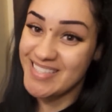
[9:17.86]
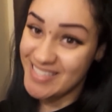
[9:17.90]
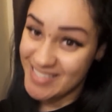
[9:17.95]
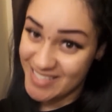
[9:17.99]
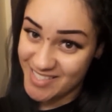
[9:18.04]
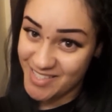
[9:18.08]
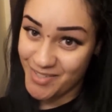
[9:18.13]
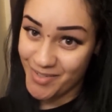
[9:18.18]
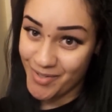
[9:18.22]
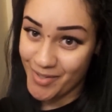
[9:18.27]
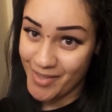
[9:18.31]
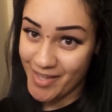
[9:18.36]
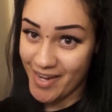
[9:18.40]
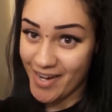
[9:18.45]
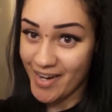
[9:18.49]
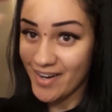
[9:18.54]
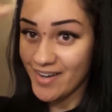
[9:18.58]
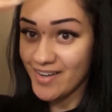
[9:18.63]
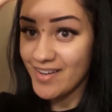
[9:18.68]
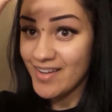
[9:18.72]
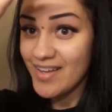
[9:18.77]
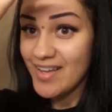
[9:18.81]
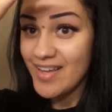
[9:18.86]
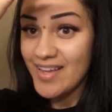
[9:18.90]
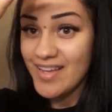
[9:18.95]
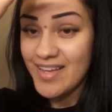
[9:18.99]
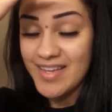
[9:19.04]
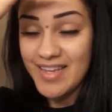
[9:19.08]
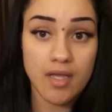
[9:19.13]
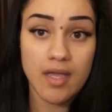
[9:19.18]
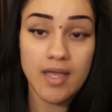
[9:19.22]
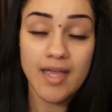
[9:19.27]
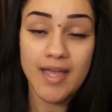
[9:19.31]
And with that being
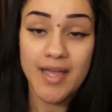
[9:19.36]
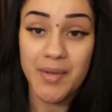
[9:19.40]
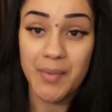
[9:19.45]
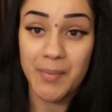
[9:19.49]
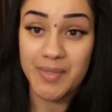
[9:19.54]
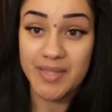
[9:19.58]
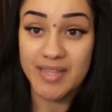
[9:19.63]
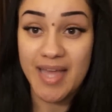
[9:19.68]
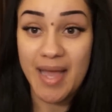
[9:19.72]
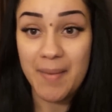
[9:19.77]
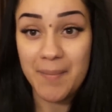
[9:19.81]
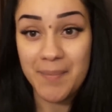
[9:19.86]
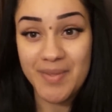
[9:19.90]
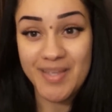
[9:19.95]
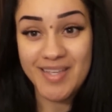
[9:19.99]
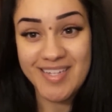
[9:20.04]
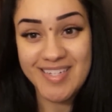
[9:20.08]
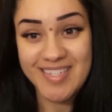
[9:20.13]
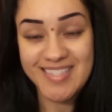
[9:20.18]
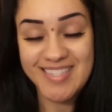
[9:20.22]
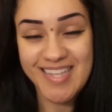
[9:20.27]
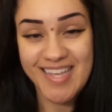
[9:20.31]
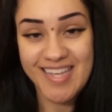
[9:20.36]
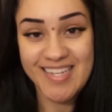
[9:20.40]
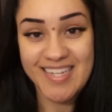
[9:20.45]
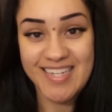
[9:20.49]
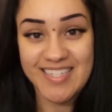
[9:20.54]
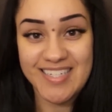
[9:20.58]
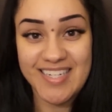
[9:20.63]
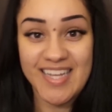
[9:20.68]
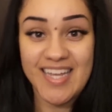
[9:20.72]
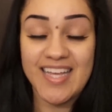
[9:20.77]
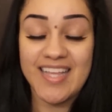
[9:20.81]
said, thanks guys
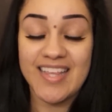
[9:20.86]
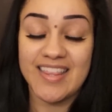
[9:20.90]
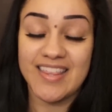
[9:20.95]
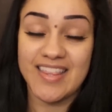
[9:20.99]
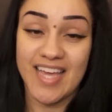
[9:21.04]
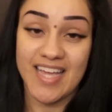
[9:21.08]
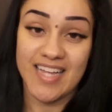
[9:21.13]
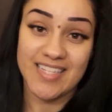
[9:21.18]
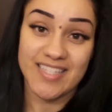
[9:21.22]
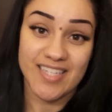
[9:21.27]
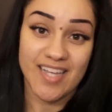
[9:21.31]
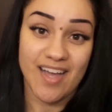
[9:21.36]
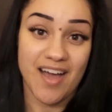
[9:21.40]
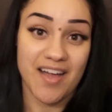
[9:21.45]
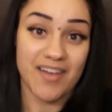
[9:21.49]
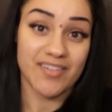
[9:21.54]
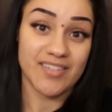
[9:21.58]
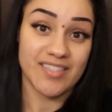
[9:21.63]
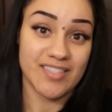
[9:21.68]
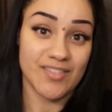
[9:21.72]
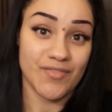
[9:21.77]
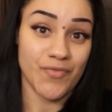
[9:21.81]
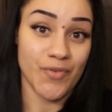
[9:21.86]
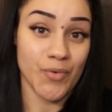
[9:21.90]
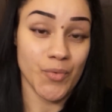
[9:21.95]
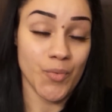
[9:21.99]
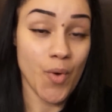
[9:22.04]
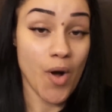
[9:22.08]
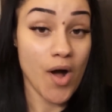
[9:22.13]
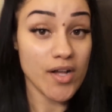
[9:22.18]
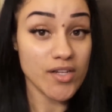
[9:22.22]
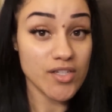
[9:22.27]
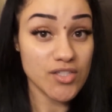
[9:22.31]
for watching. If you liked the video,
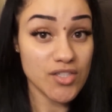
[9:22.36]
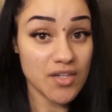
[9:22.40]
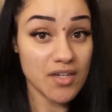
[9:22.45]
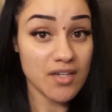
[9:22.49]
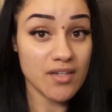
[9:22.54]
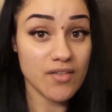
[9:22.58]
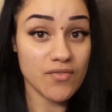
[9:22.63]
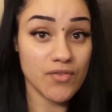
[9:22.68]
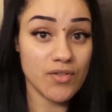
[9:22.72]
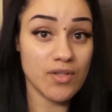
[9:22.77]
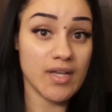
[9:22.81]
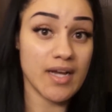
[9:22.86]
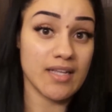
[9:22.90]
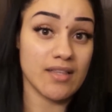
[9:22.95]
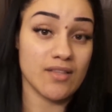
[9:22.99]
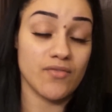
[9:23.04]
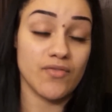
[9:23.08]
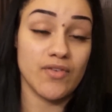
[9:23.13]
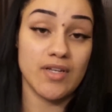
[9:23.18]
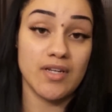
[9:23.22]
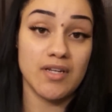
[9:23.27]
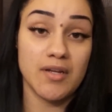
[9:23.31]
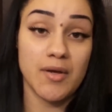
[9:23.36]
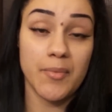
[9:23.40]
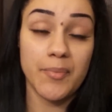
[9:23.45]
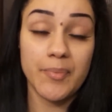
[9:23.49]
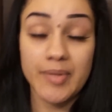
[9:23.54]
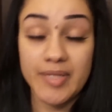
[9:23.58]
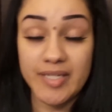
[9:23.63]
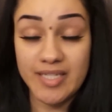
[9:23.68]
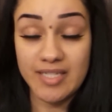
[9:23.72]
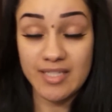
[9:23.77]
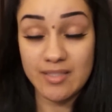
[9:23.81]
please press like,
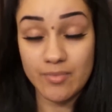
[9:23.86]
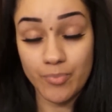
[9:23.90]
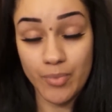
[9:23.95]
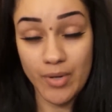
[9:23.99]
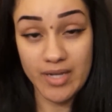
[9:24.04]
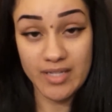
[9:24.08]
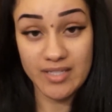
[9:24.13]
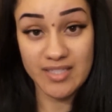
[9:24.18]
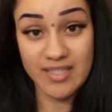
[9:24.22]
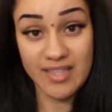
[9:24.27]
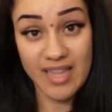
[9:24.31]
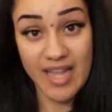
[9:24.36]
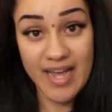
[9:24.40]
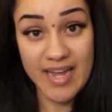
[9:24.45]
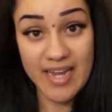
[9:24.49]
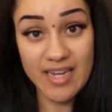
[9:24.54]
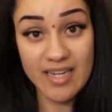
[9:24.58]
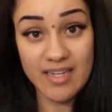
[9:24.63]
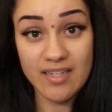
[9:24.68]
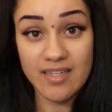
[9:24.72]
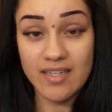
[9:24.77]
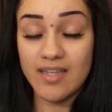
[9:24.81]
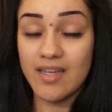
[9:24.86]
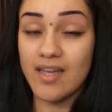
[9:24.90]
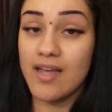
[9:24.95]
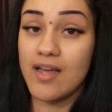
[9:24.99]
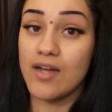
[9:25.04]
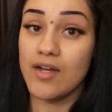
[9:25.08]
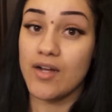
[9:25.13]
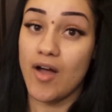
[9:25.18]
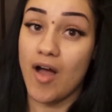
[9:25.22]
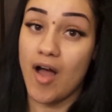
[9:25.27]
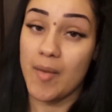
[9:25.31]
comment if you have any
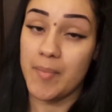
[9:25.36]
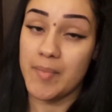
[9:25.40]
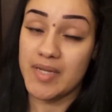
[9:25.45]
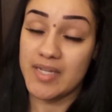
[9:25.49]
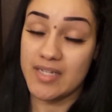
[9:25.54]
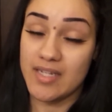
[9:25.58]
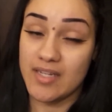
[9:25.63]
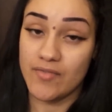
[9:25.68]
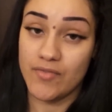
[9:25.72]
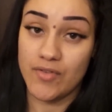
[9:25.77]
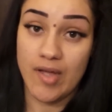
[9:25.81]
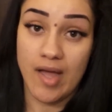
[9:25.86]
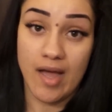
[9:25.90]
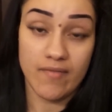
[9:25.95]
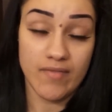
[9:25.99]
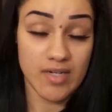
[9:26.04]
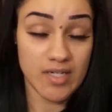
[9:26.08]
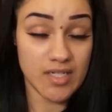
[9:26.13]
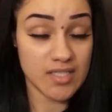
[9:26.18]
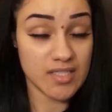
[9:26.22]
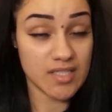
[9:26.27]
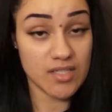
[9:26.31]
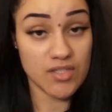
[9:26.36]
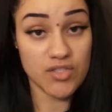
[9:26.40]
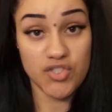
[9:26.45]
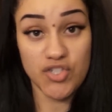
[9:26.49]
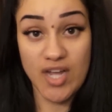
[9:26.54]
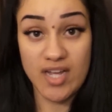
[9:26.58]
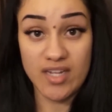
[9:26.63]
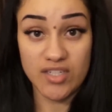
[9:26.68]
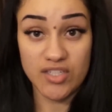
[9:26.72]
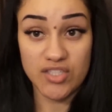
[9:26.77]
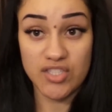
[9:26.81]
suggestions or
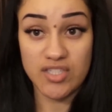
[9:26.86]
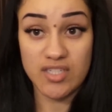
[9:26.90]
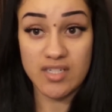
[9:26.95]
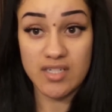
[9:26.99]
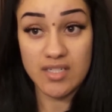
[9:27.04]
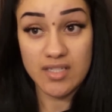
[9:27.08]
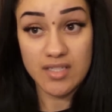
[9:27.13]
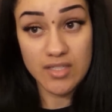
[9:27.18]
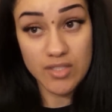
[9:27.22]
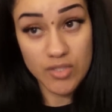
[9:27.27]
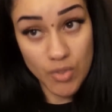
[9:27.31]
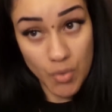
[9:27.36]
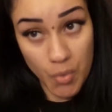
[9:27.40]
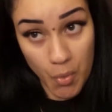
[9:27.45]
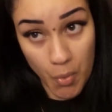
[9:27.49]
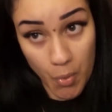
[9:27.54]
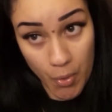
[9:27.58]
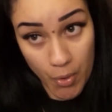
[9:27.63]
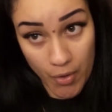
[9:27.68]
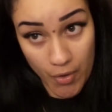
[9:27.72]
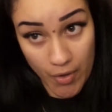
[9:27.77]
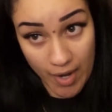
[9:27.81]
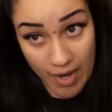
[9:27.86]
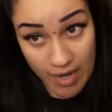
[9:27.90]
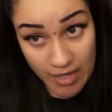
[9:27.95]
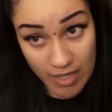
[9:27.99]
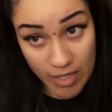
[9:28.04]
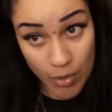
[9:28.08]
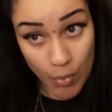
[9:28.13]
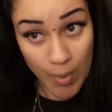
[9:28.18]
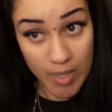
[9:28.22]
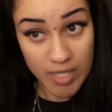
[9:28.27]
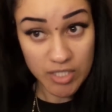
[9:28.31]
any questions about
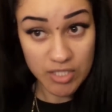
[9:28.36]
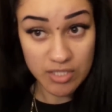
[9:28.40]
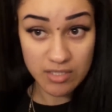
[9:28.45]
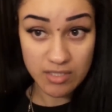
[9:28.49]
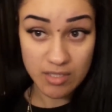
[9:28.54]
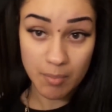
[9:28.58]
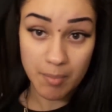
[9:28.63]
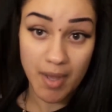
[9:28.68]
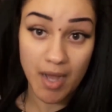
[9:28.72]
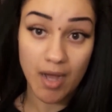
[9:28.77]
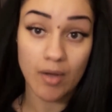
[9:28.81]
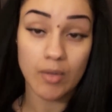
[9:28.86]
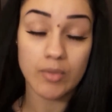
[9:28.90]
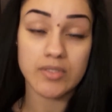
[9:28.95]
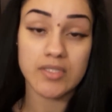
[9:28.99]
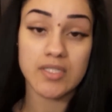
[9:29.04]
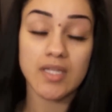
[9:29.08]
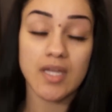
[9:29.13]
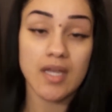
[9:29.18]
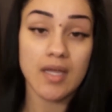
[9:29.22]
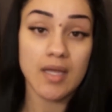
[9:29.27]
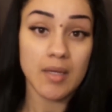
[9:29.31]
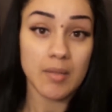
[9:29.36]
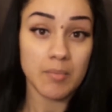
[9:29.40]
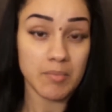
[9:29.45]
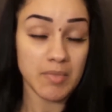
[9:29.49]
me using the Bigen.